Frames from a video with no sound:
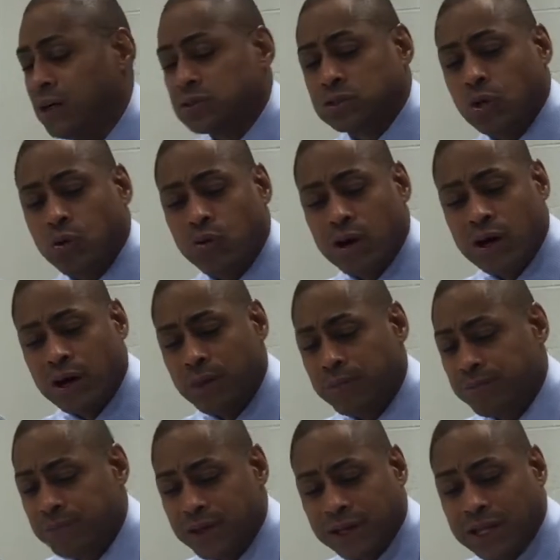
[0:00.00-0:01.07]

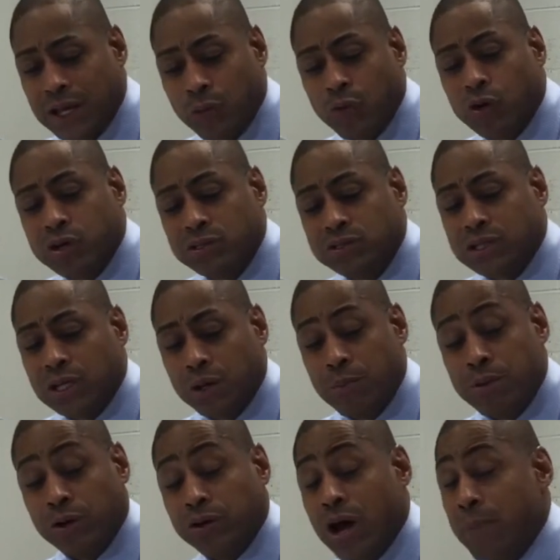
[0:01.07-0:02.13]
So again, we'll continue to
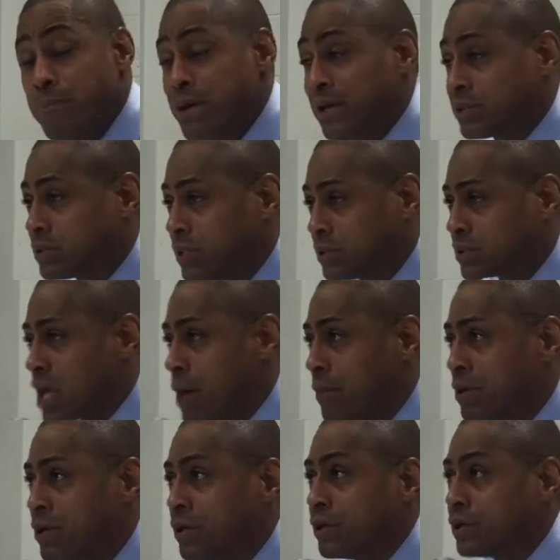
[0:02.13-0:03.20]
build our bench this time
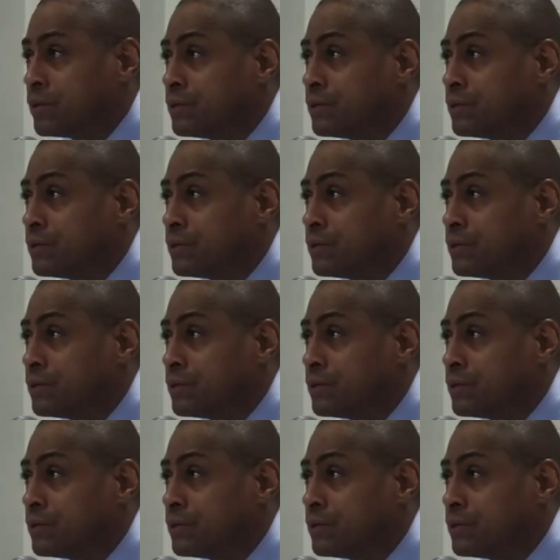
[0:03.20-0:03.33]
of year.